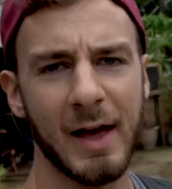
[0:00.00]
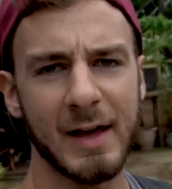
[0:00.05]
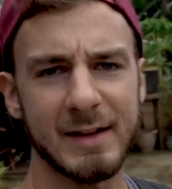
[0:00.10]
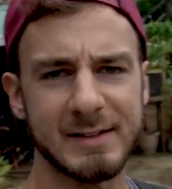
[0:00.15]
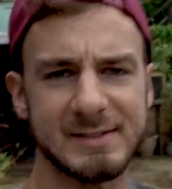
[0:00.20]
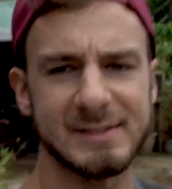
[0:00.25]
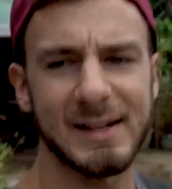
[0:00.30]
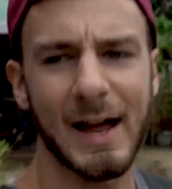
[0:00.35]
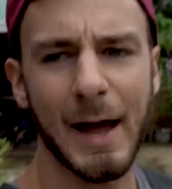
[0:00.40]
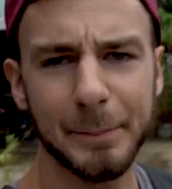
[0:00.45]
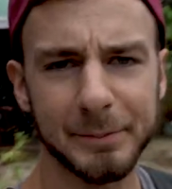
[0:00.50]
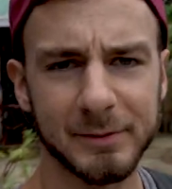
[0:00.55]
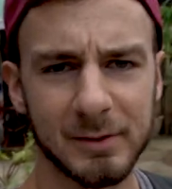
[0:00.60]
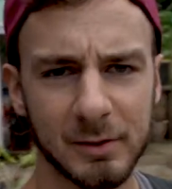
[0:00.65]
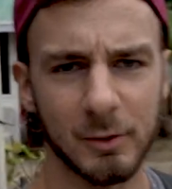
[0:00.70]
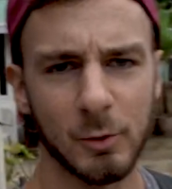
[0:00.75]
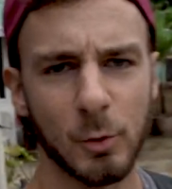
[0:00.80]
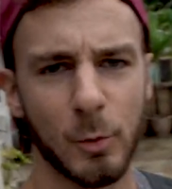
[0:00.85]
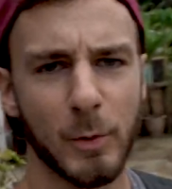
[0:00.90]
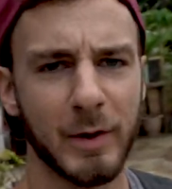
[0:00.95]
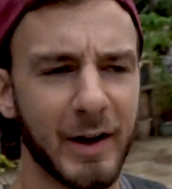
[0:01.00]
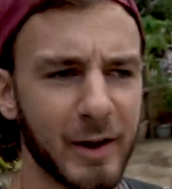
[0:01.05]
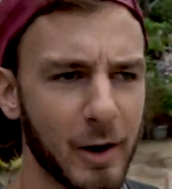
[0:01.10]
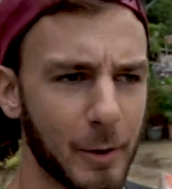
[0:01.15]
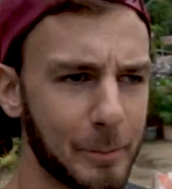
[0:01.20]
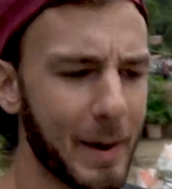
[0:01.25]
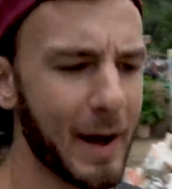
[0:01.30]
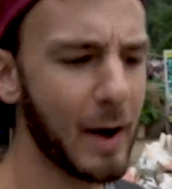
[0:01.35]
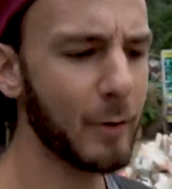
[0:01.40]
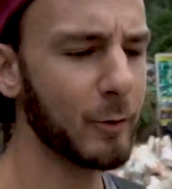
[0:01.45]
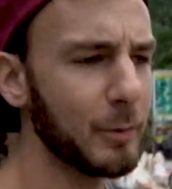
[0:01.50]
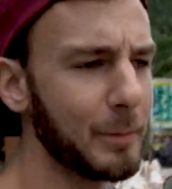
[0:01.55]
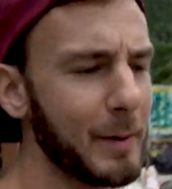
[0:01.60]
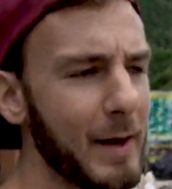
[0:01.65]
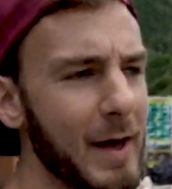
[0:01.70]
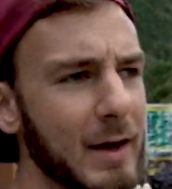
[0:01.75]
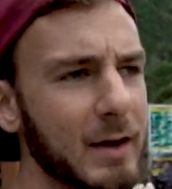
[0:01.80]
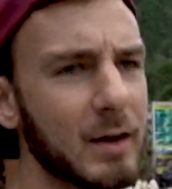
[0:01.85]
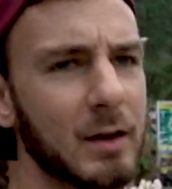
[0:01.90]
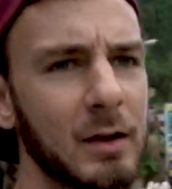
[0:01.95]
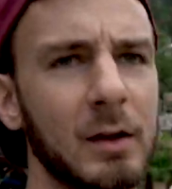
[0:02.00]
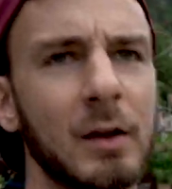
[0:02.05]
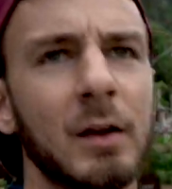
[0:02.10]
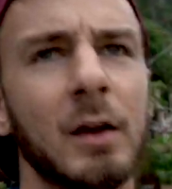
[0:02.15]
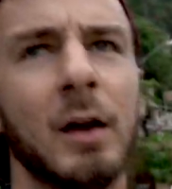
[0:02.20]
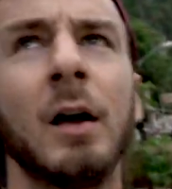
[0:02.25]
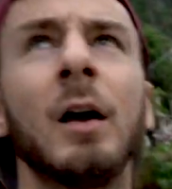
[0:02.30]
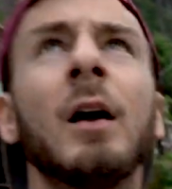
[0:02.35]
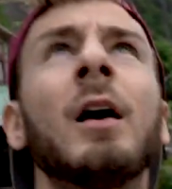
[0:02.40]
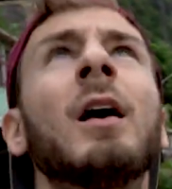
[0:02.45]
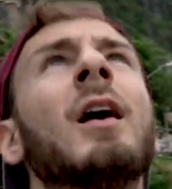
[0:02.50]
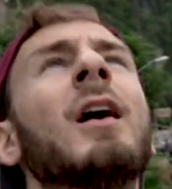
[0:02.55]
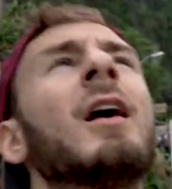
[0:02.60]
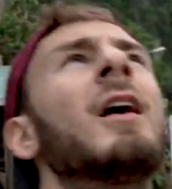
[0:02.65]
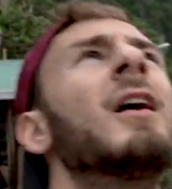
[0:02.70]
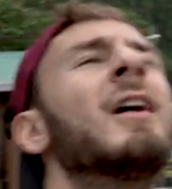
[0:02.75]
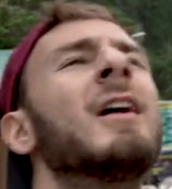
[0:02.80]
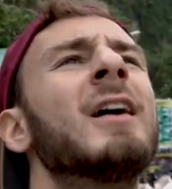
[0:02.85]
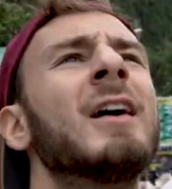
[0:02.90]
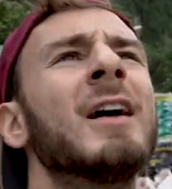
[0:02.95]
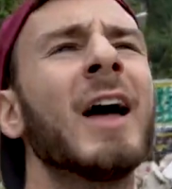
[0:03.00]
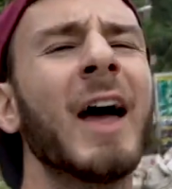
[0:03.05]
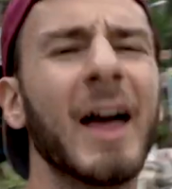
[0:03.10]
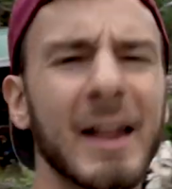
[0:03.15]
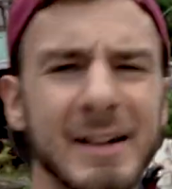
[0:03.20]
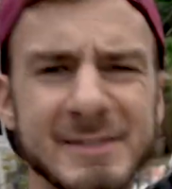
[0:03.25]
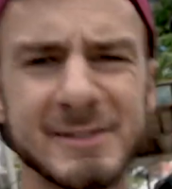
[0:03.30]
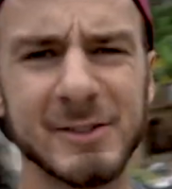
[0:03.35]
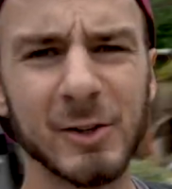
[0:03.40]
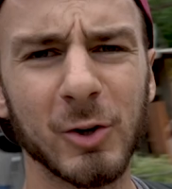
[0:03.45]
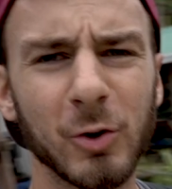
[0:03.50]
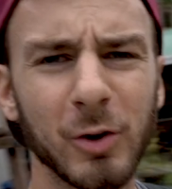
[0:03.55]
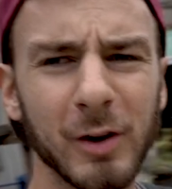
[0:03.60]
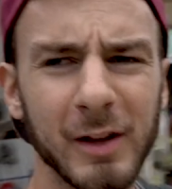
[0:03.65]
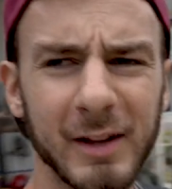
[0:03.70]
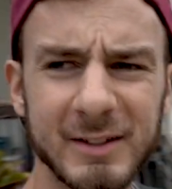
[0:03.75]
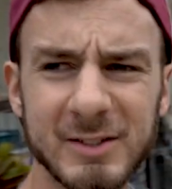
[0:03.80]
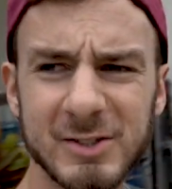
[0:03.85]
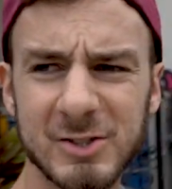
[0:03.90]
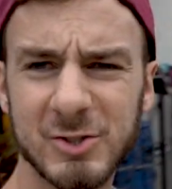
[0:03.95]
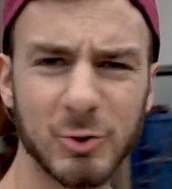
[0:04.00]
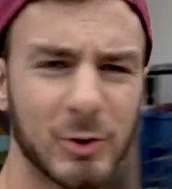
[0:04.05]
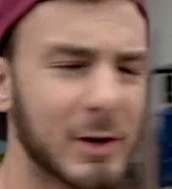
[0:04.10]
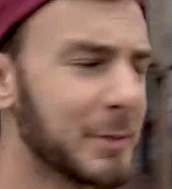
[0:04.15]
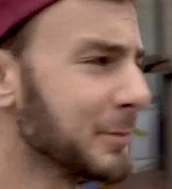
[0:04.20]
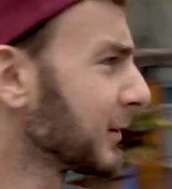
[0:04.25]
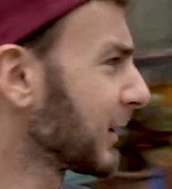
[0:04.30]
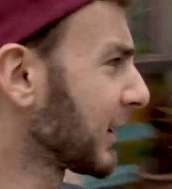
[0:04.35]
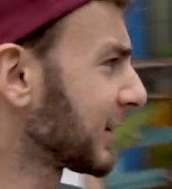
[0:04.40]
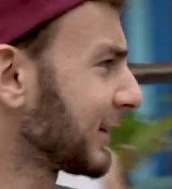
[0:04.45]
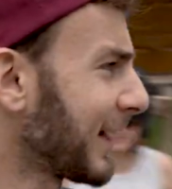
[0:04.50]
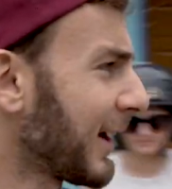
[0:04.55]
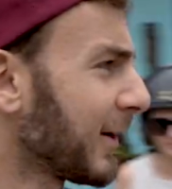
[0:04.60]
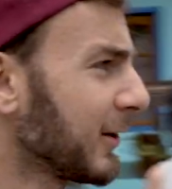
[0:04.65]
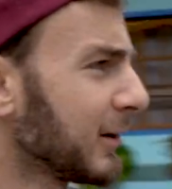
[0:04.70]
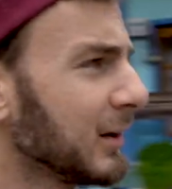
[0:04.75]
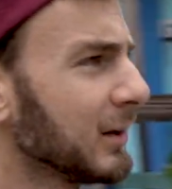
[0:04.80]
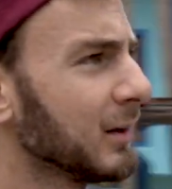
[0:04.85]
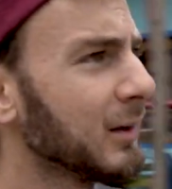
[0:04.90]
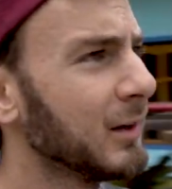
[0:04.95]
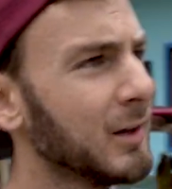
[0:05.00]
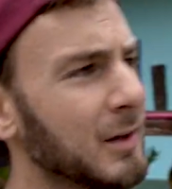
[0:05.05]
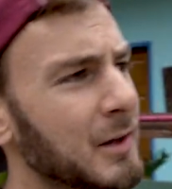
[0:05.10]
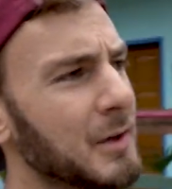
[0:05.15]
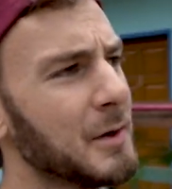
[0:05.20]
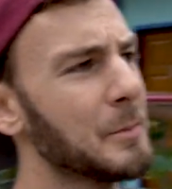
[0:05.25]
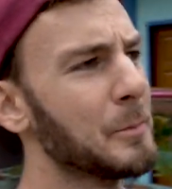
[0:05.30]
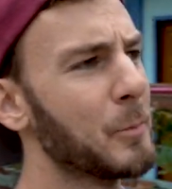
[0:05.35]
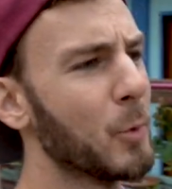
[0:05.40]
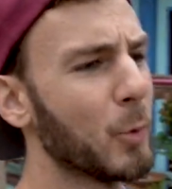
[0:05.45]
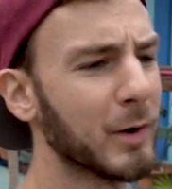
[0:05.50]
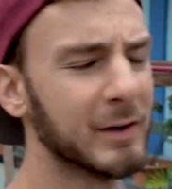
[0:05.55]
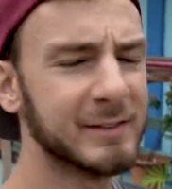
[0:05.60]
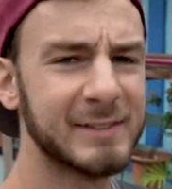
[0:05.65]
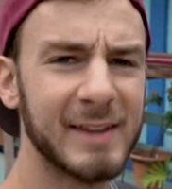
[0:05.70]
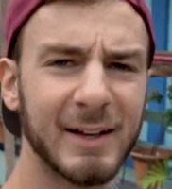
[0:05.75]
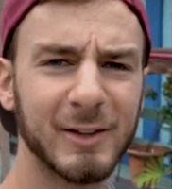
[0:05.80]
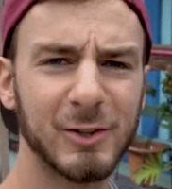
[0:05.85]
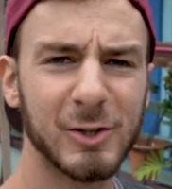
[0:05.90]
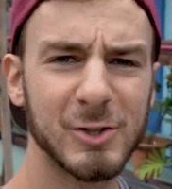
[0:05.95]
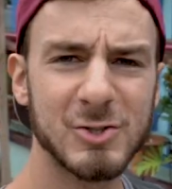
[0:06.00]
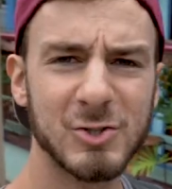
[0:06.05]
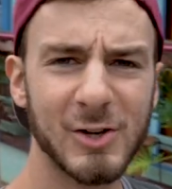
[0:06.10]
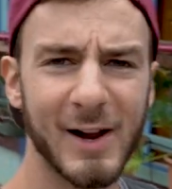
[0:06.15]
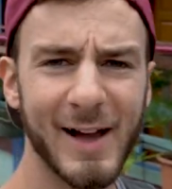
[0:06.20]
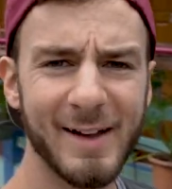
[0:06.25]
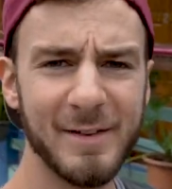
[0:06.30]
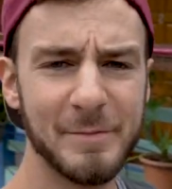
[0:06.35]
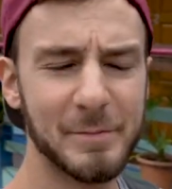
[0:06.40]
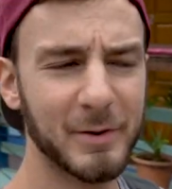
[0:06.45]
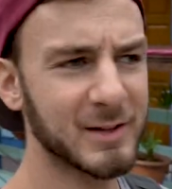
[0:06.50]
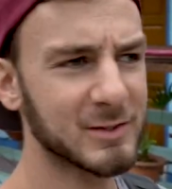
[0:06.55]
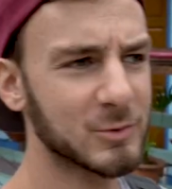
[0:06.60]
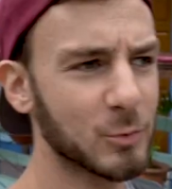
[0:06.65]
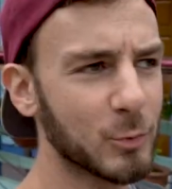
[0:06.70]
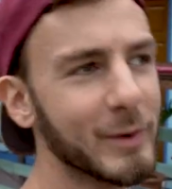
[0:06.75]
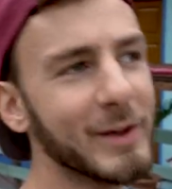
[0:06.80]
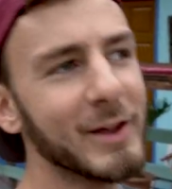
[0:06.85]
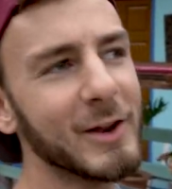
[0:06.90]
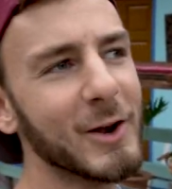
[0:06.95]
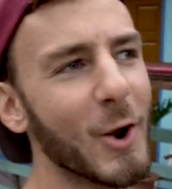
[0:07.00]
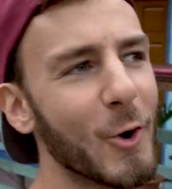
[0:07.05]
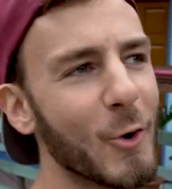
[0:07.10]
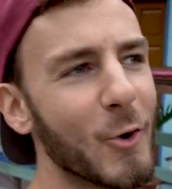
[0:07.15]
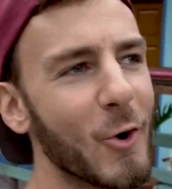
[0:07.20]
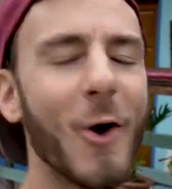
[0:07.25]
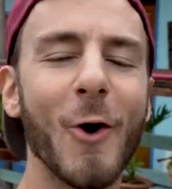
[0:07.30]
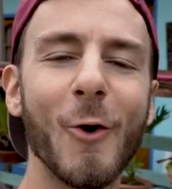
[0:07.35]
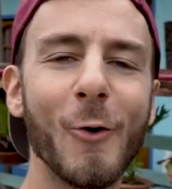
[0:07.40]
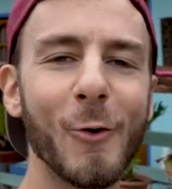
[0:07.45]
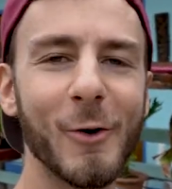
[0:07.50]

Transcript: has stopped. We got our power back. It's still extremely cloudy, but we're gonna take a little drive because we don't know